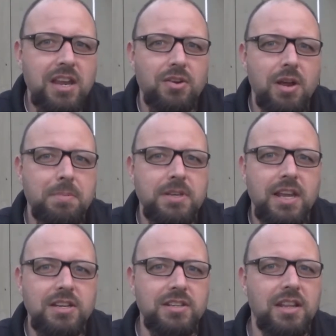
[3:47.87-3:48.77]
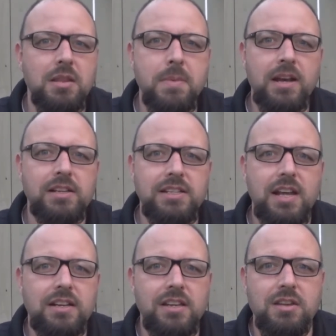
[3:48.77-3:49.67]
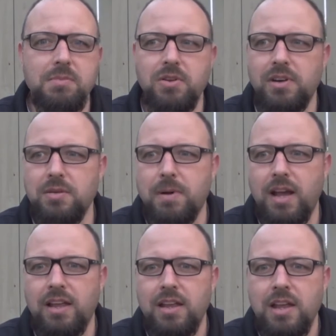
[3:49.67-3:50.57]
your reputation in the metal detecting community by